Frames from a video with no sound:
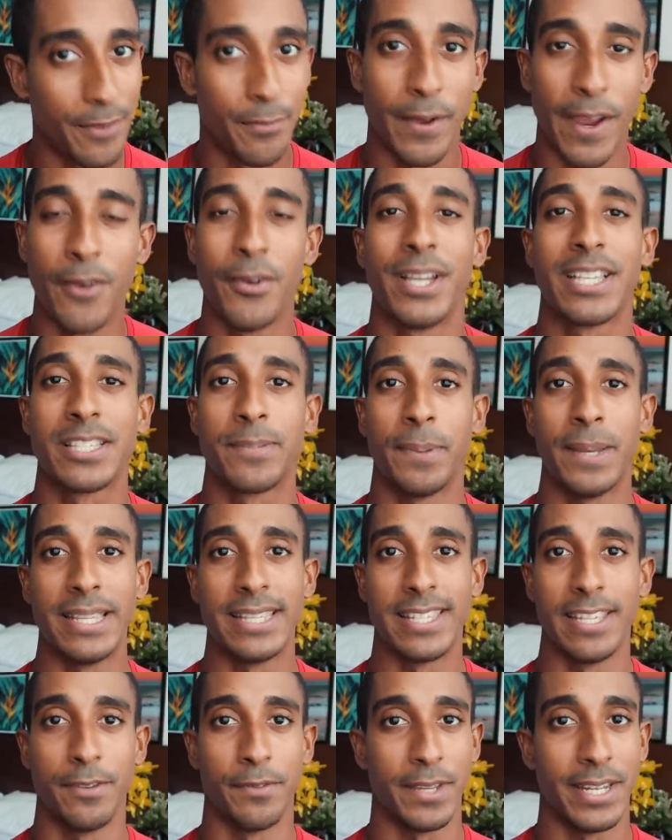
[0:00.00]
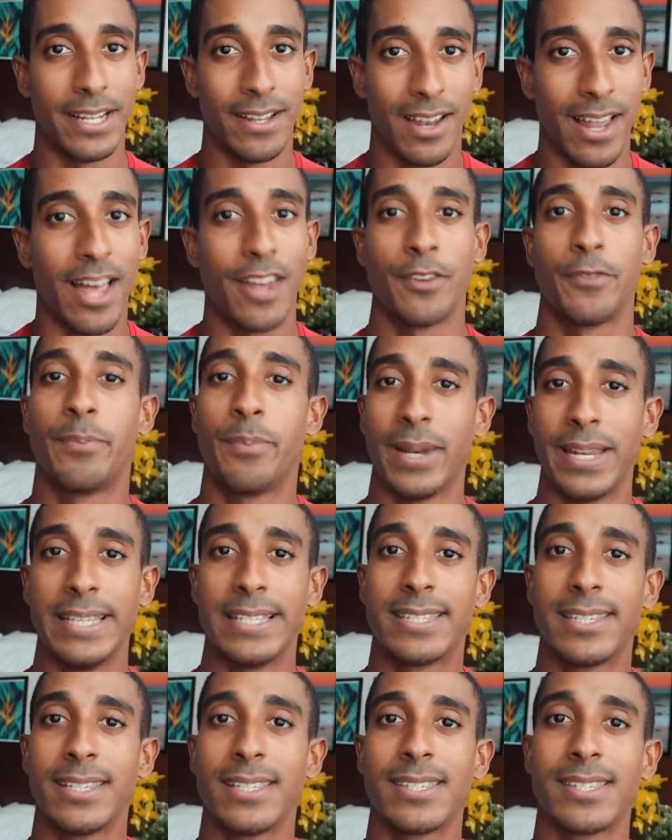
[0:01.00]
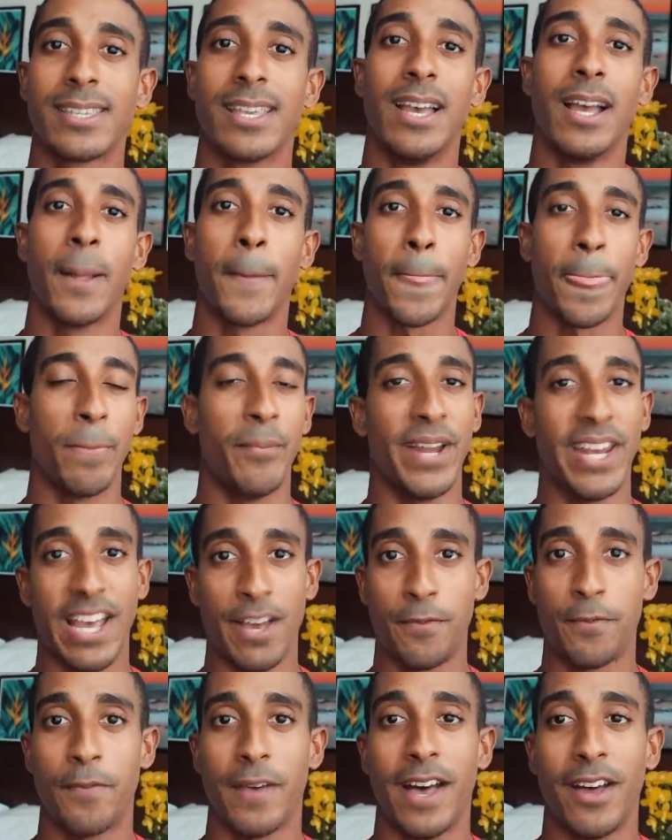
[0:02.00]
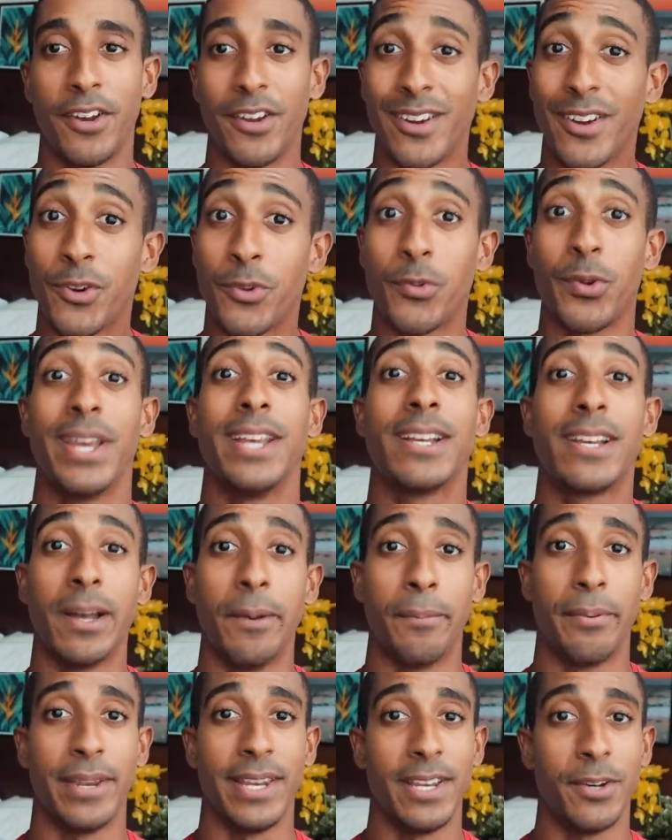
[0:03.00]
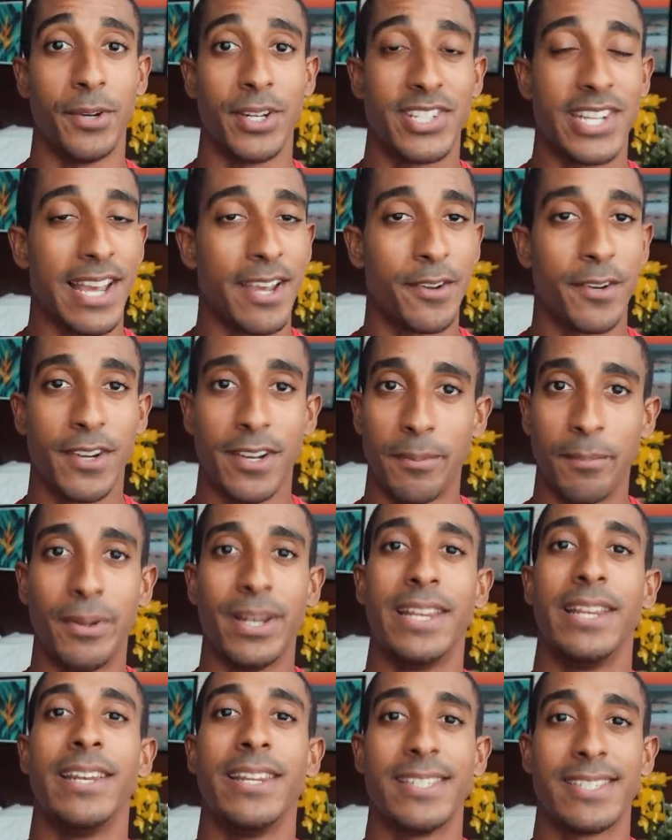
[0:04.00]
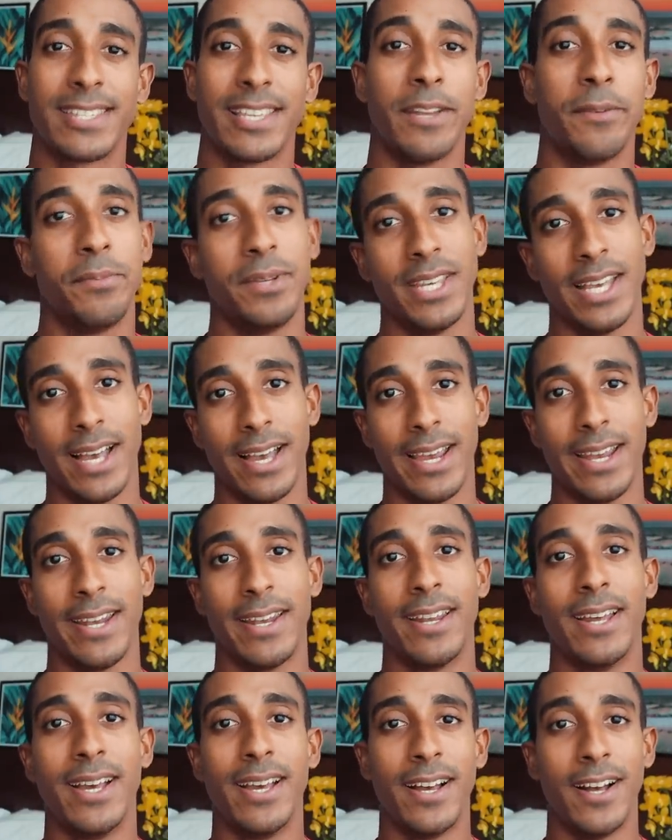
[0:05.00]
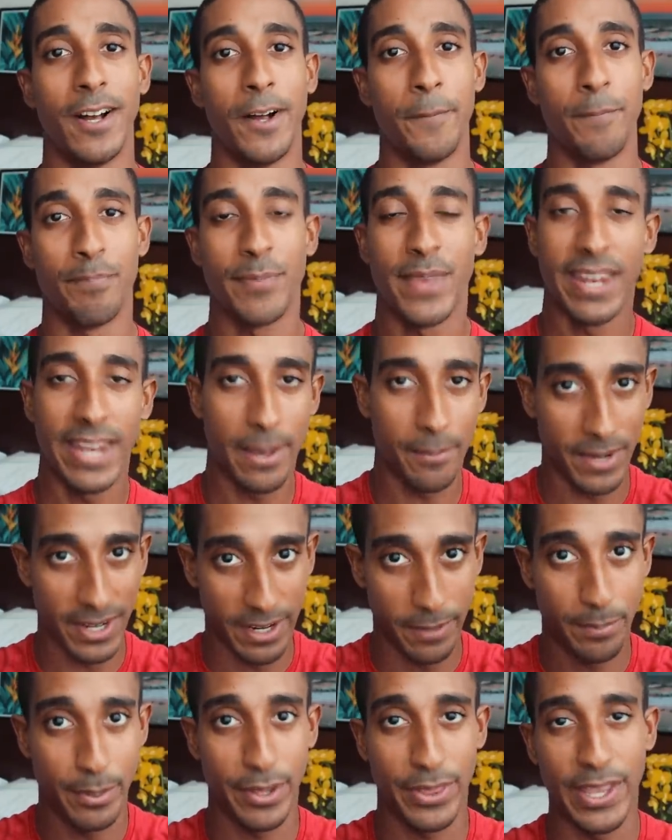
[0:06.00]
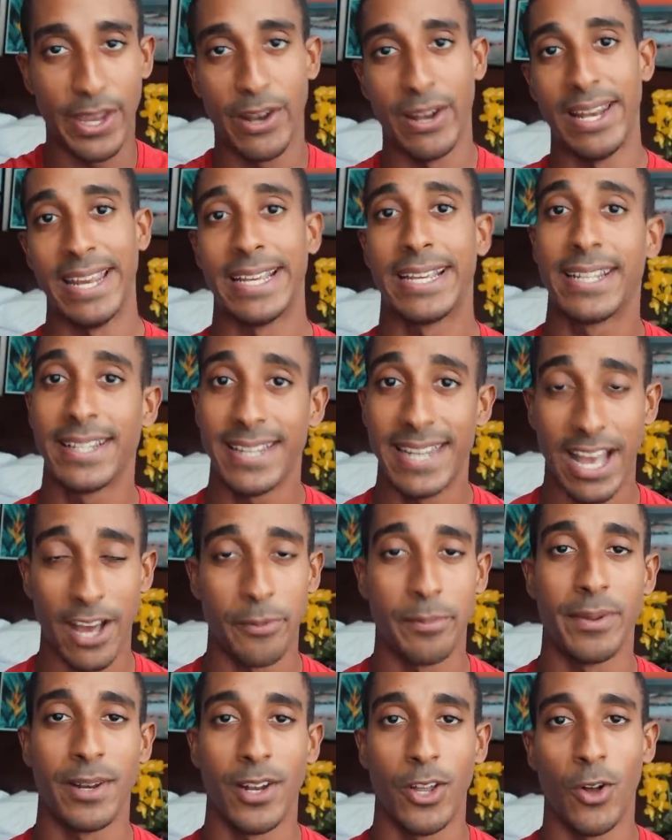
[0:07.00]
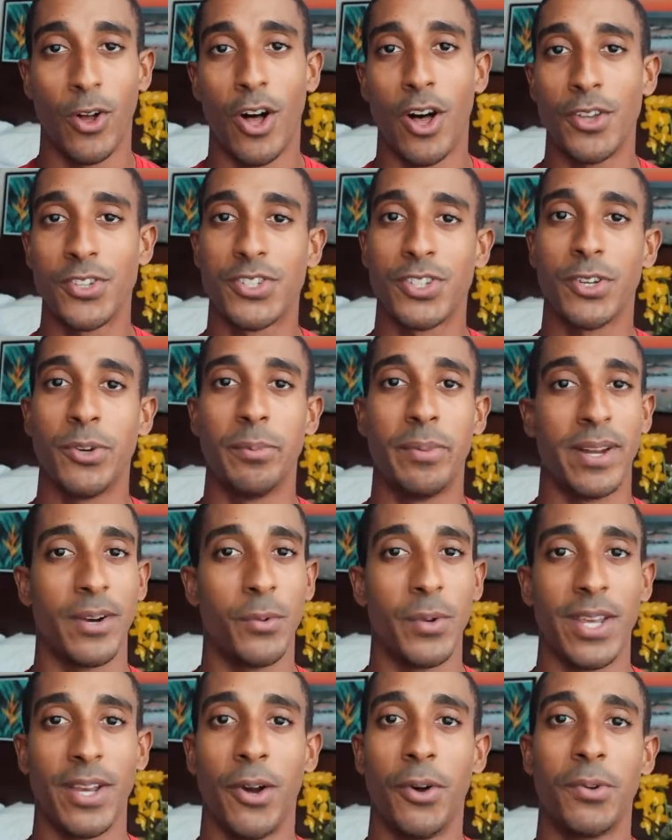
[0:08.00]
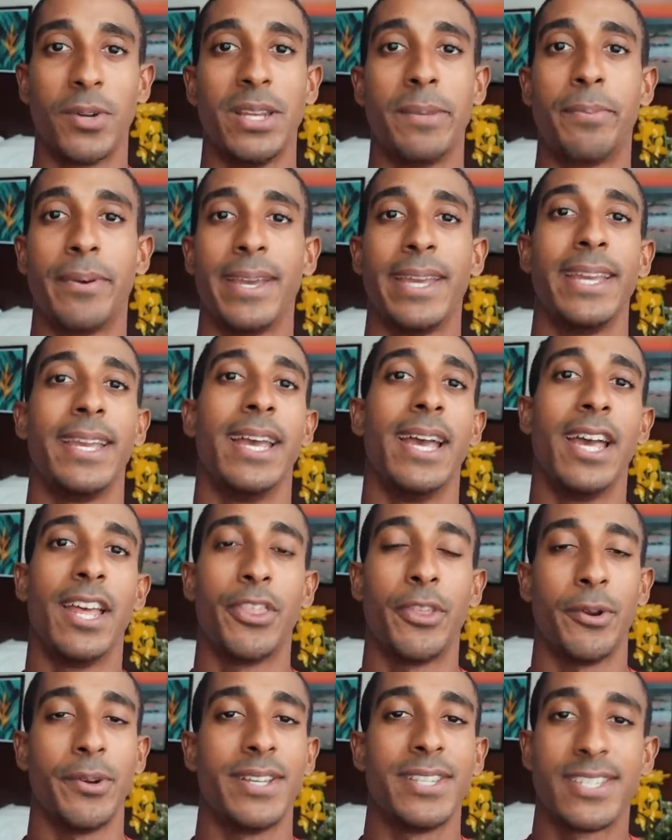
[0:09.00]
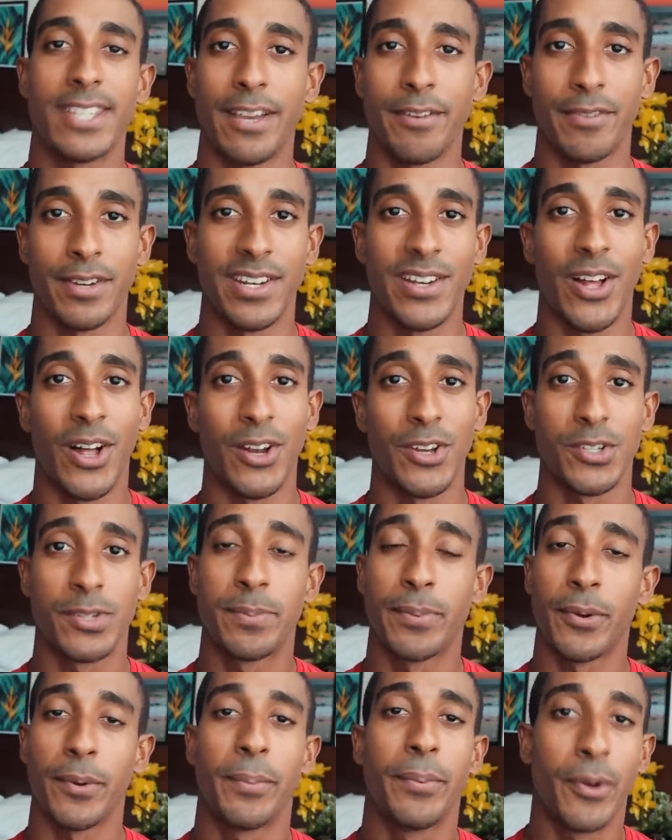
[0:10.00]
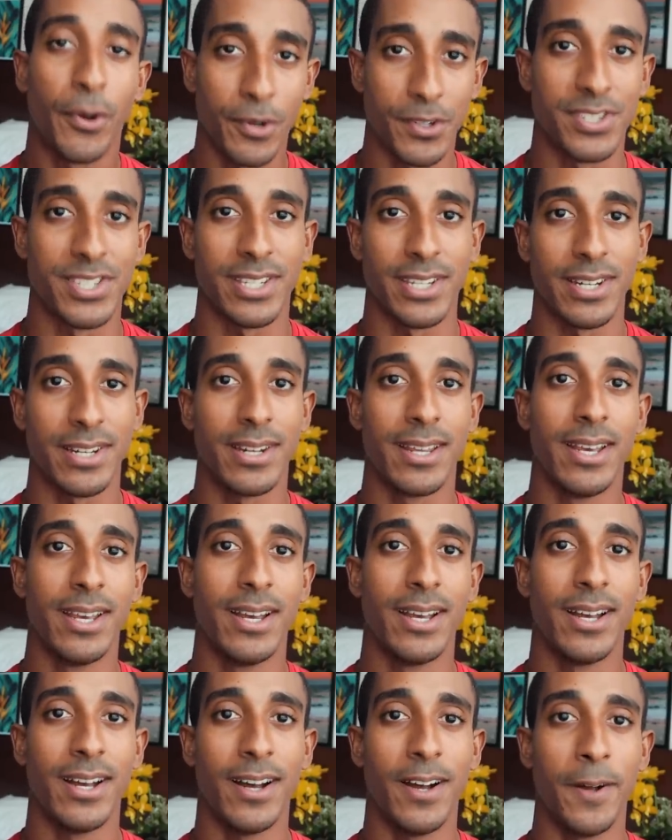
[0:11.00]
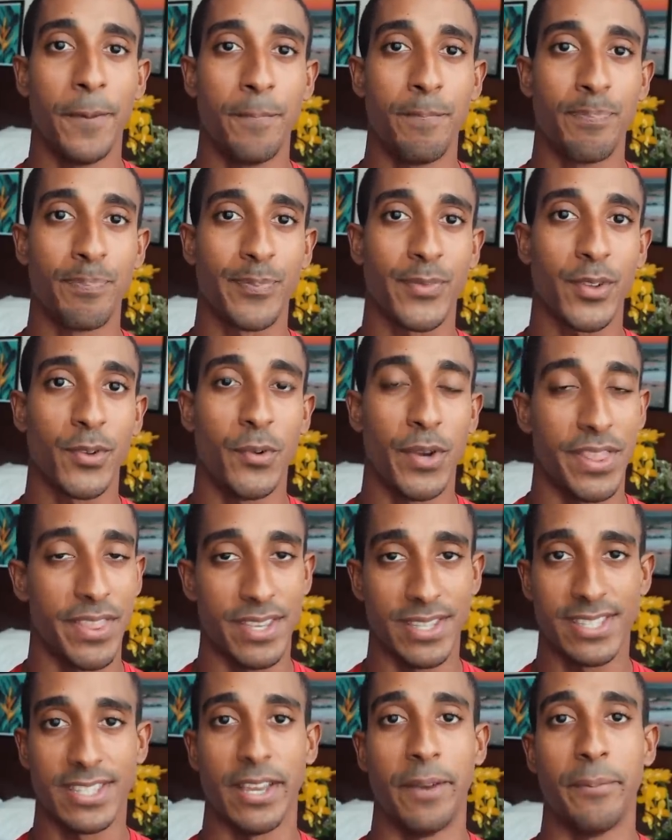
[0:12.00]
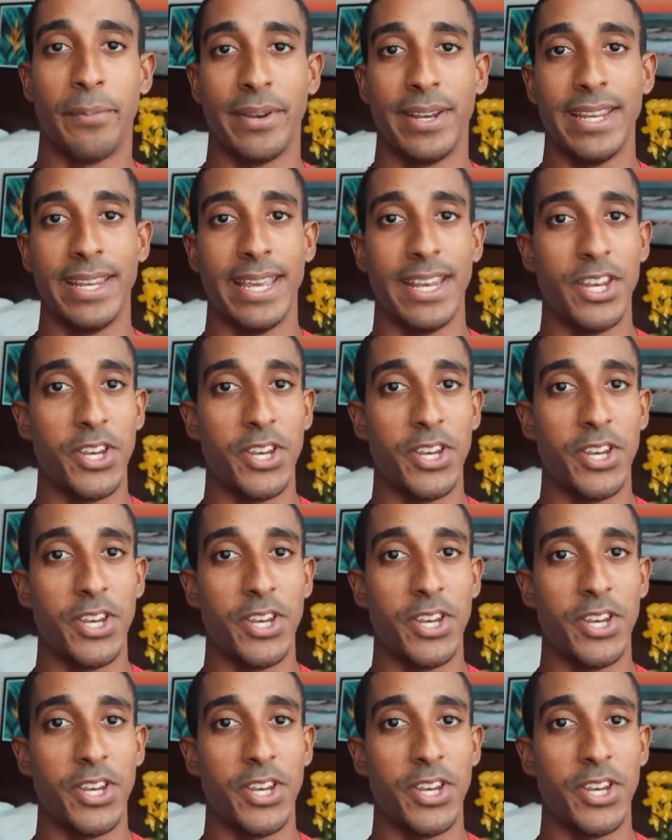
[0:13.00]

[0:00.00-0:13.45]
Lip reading: very expensive in a lot of places, but I found a great company which I completely stand behind, and I'm gonna put their link down below also, but we only pay $37 per person with this company,